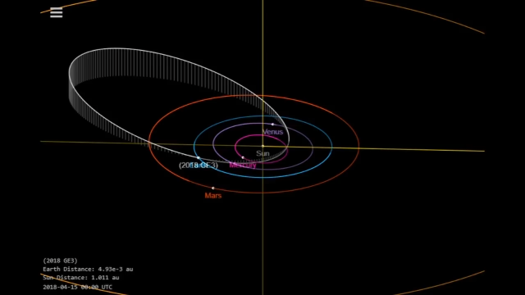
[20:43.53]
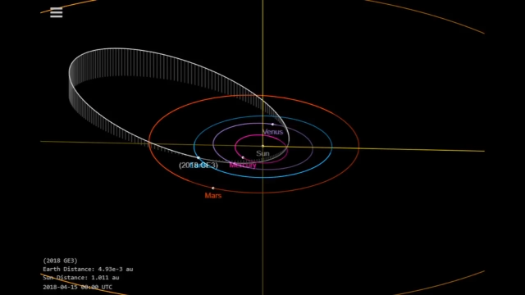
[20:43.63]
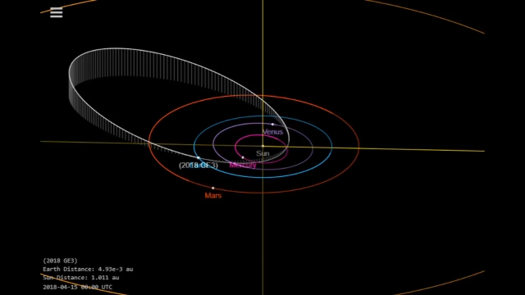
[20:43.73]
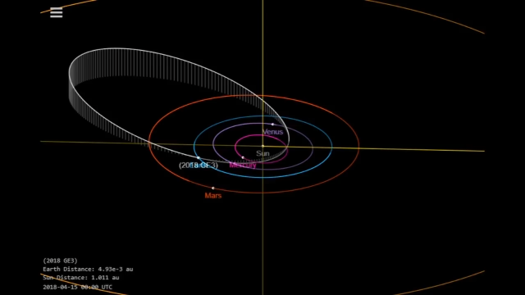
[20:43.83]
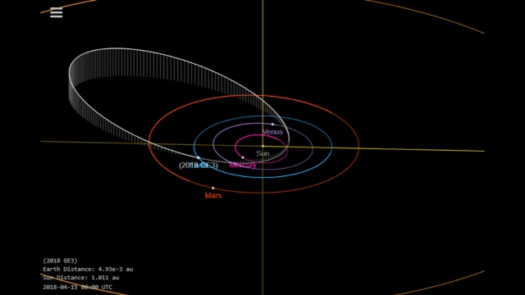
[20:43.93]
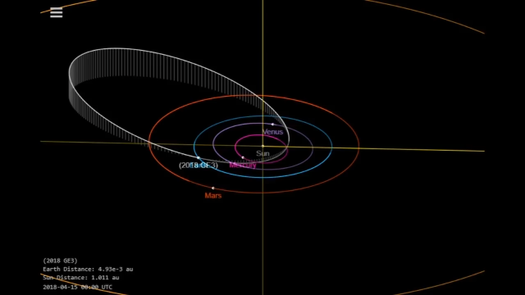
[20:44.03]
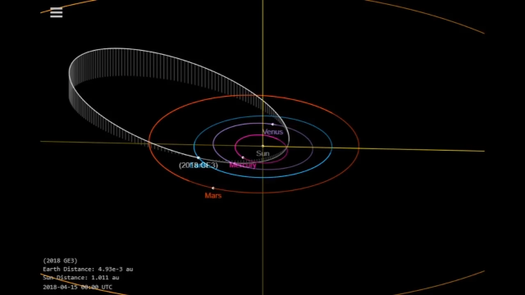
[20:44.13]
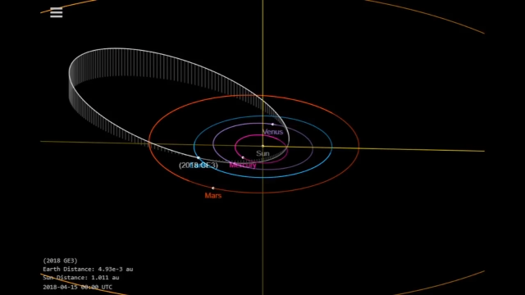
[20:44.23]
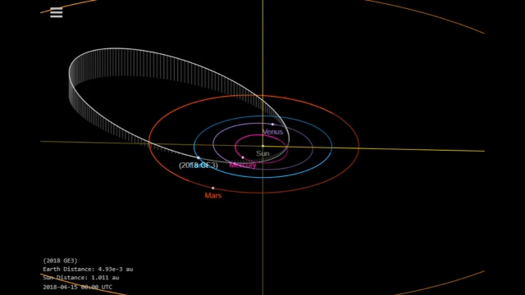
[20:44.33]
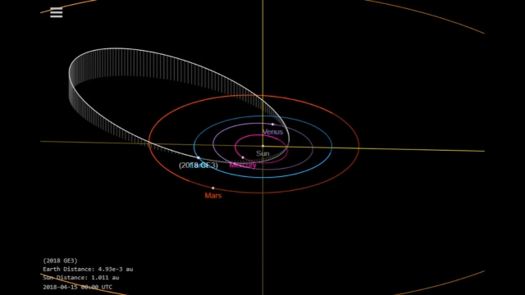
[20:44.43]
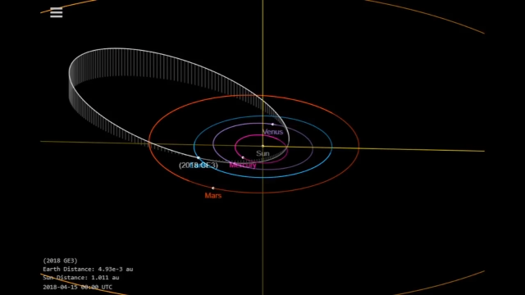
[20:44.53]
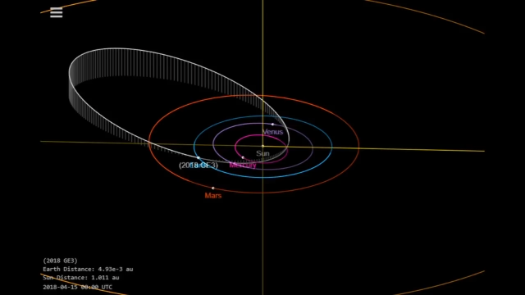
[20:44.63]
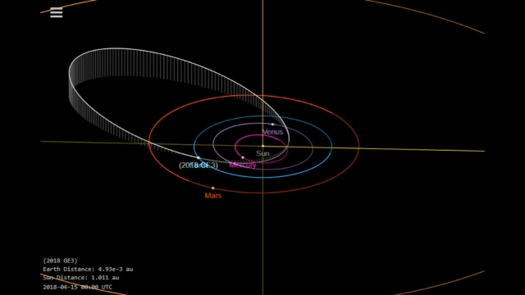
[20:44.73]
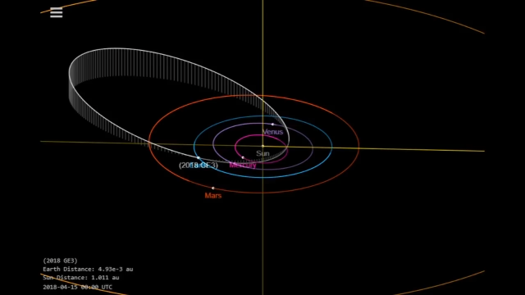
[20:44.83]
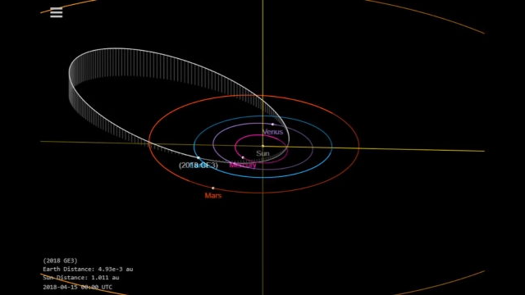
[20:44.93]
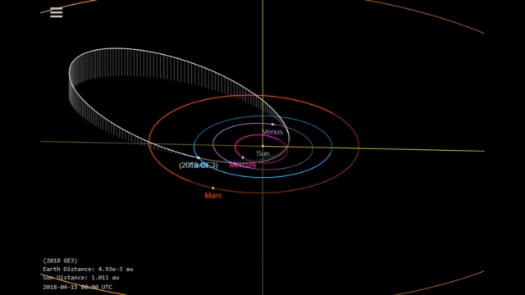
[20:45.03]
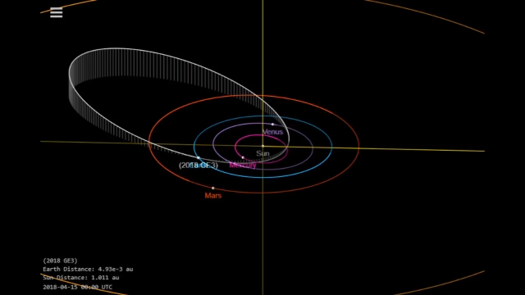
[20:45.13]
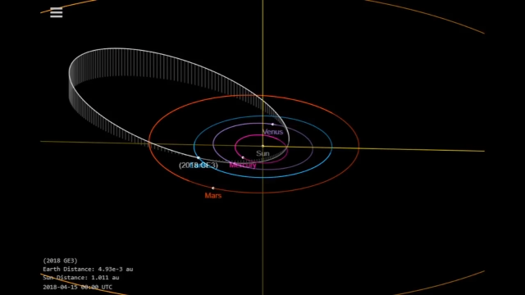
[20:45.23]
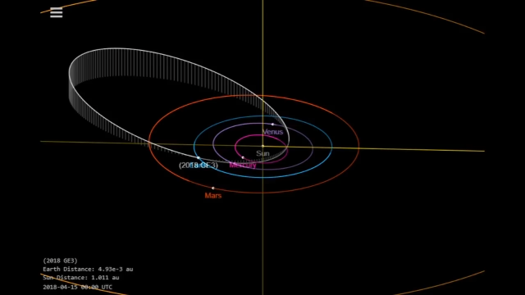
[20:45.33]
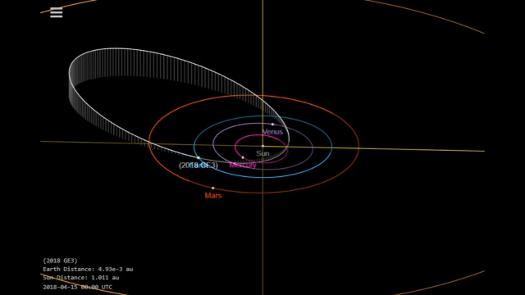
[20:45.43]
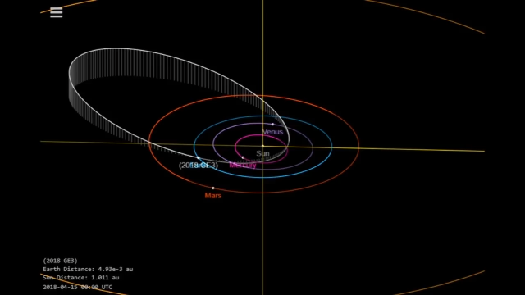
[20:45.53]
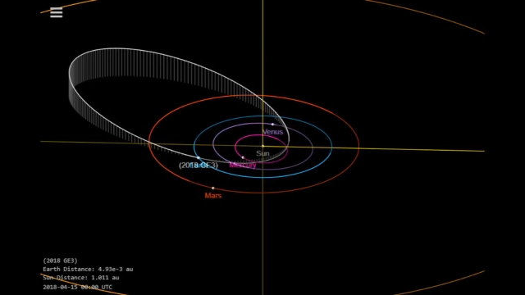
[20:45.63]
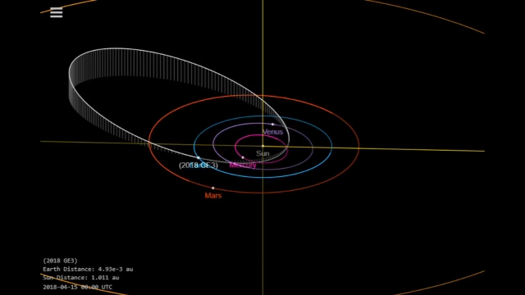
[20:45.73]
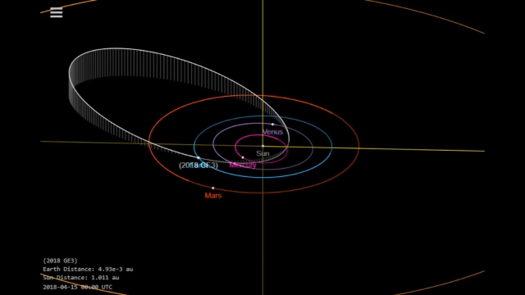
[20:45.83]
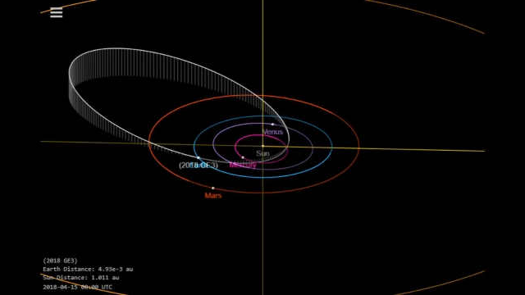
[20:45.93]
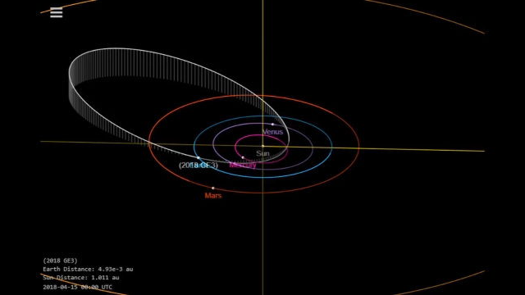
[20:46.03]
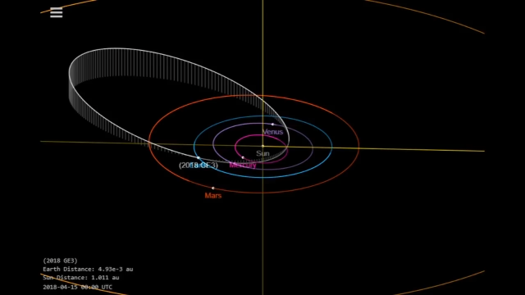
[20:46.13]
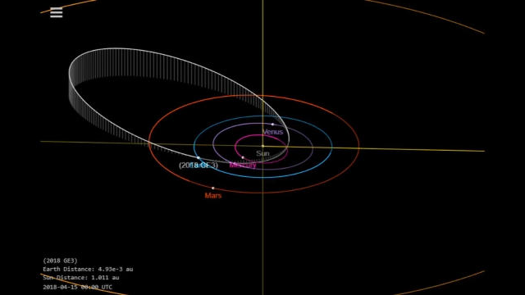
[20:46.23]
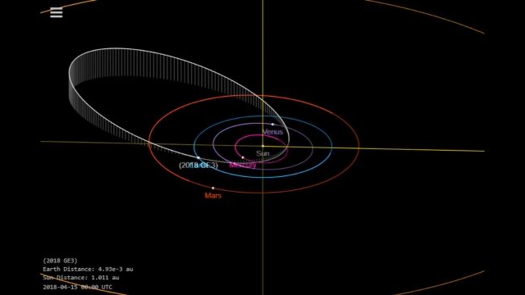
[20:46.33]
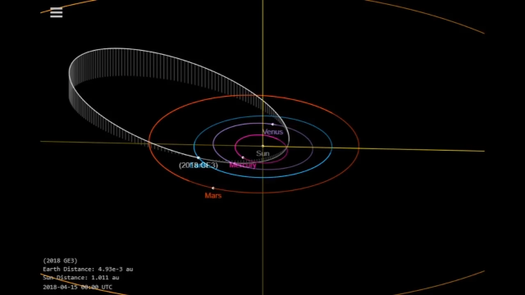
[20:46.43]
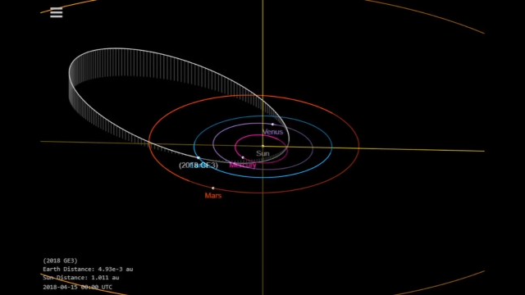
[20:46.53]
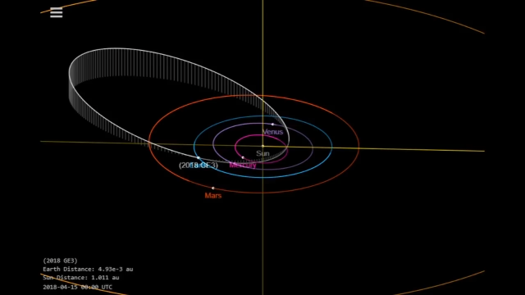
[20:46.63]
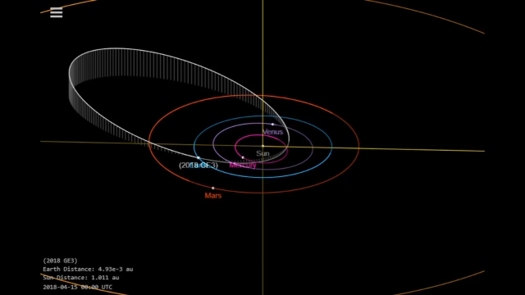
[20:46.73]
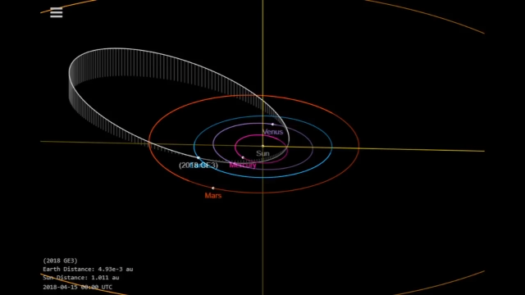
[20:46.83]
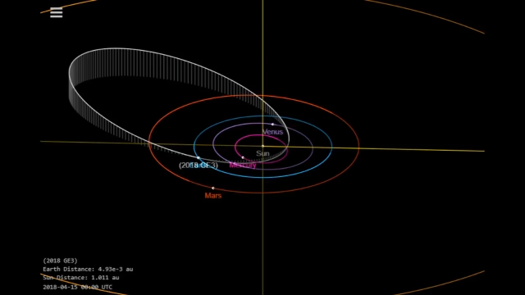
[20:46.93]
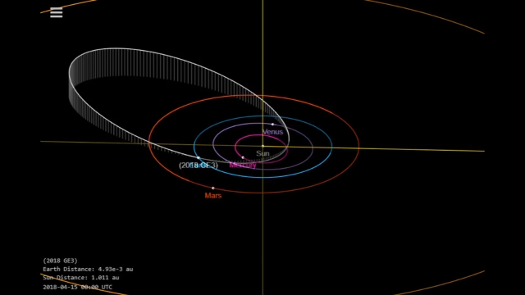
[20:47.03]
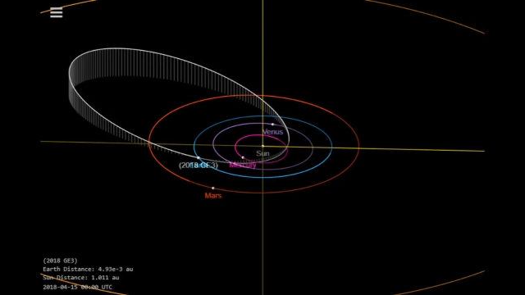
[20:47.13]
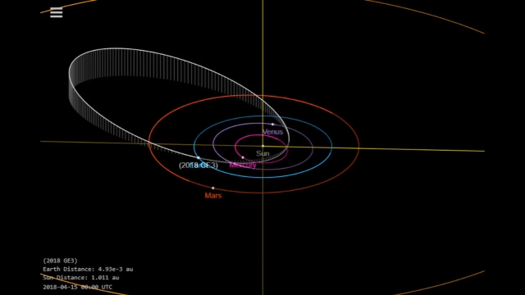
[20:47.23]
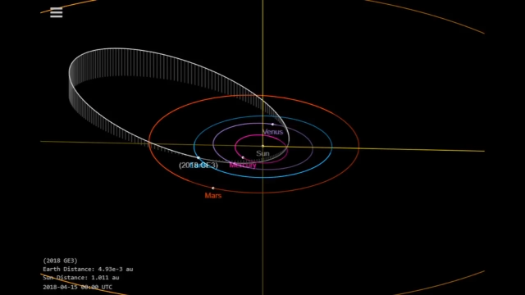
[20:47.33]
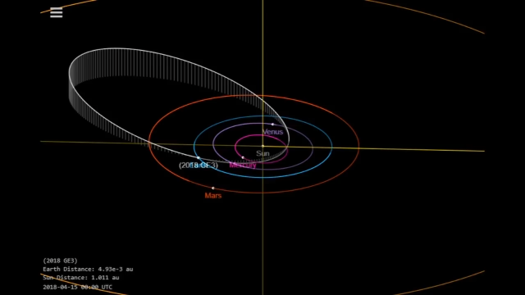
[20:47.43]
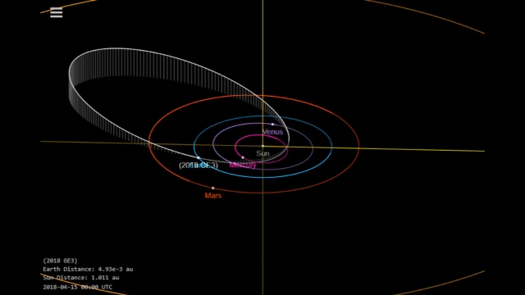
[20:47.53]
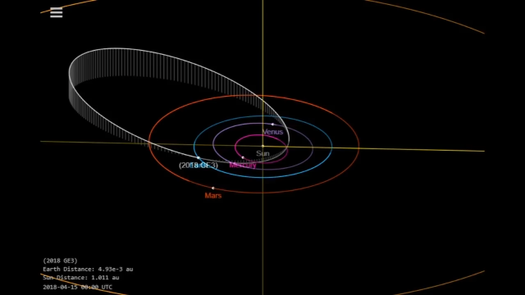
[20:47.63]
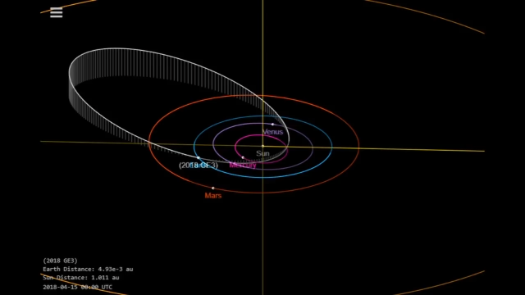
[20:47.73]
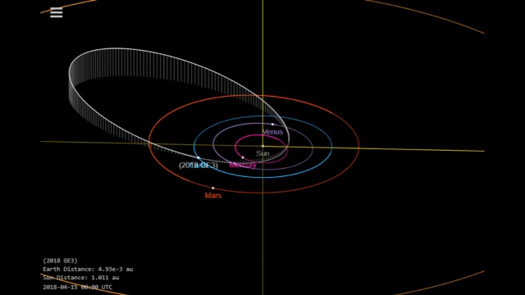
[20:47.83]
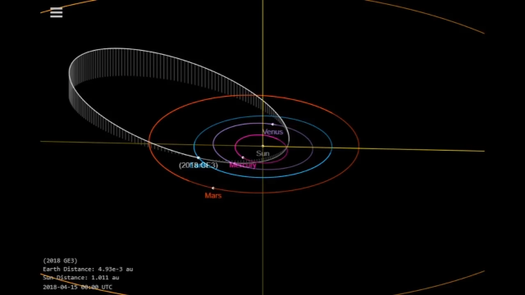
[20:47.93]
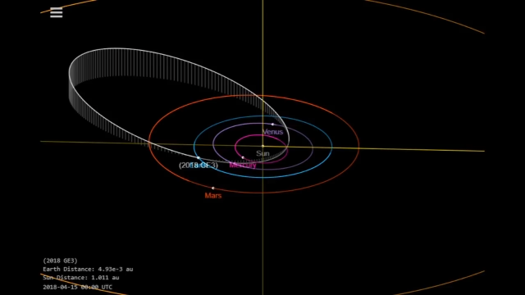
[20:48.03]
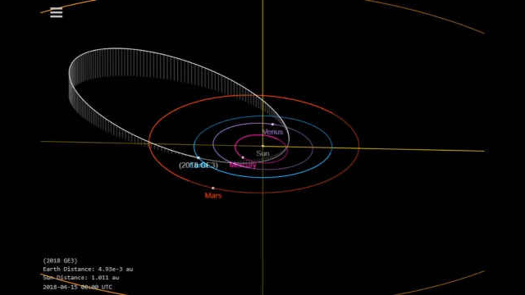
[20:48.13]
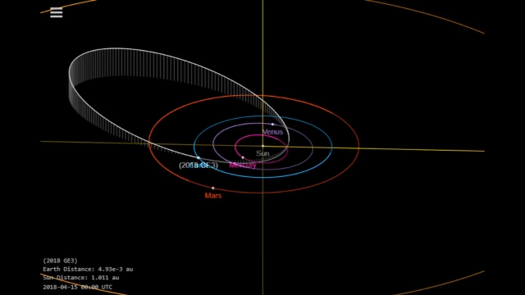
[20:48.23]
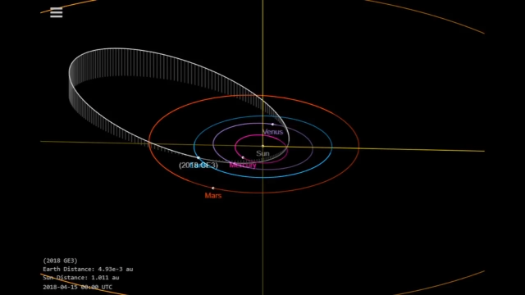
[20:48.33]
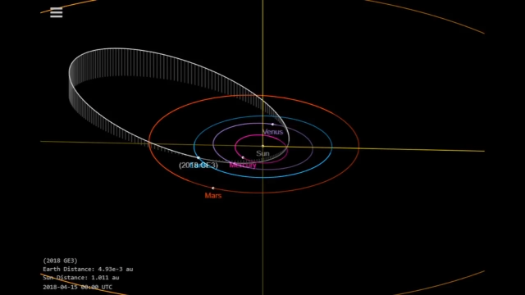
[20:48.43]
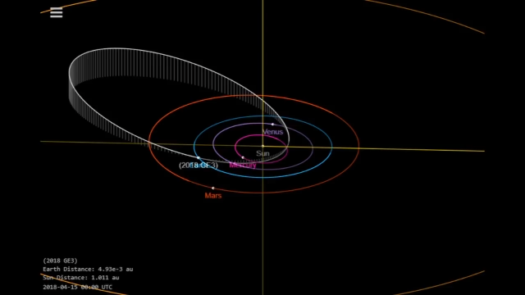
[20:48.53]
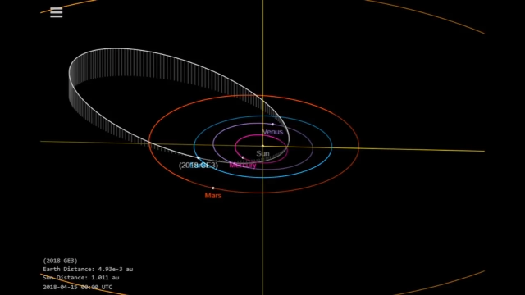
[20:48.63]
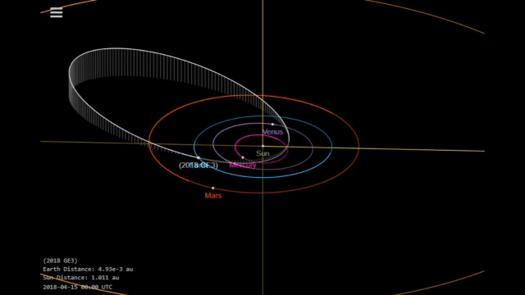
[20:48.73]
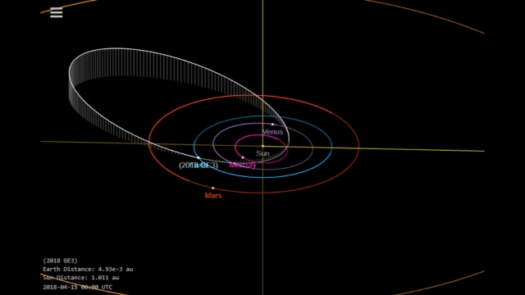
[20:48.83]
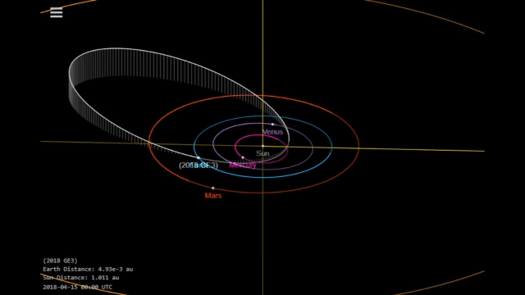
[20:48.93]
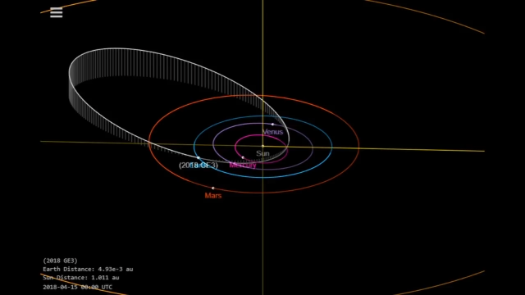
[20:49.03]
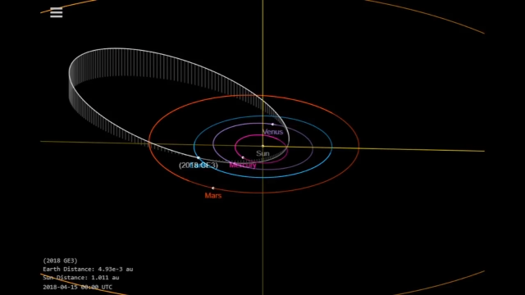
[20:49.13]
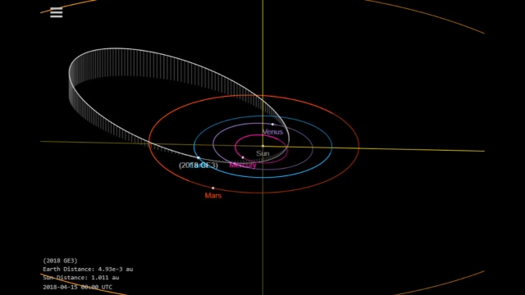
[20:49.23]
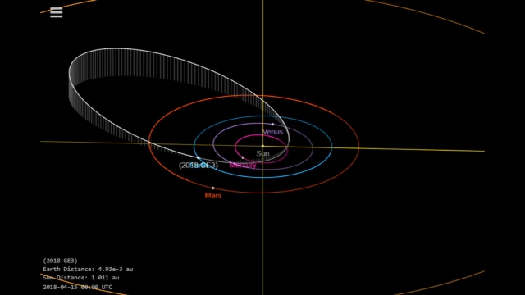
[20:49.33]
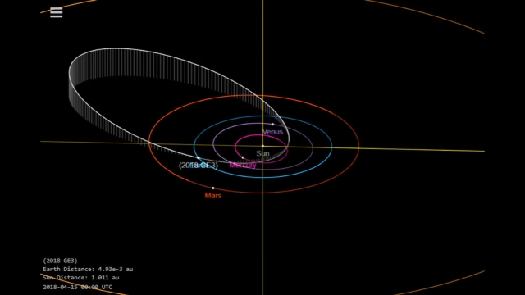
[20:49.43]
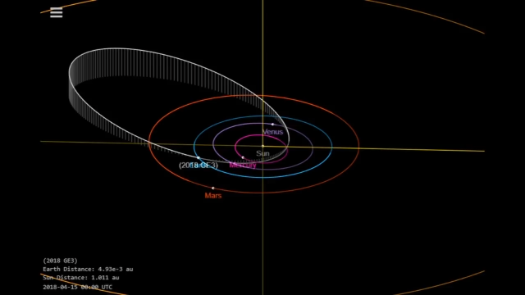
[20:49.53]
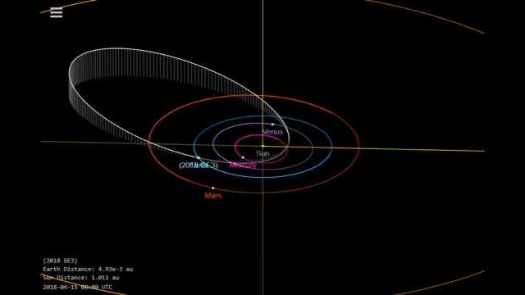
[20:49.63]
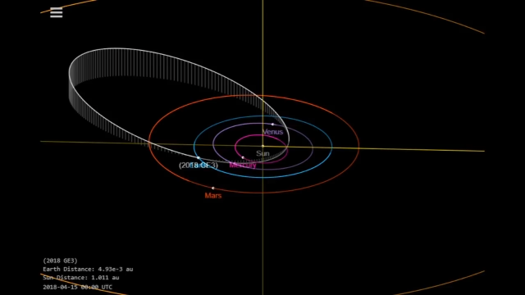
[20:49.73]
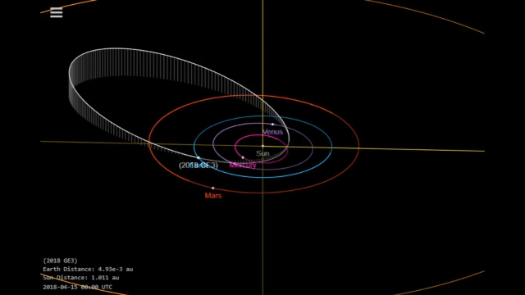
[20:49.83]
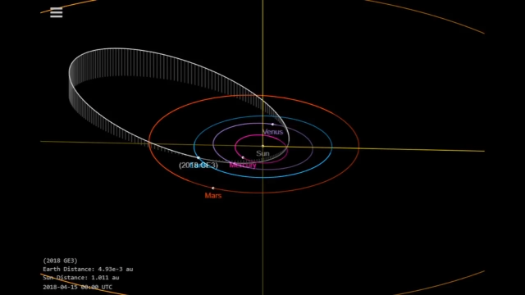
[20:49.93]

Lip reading: (no speaker visible)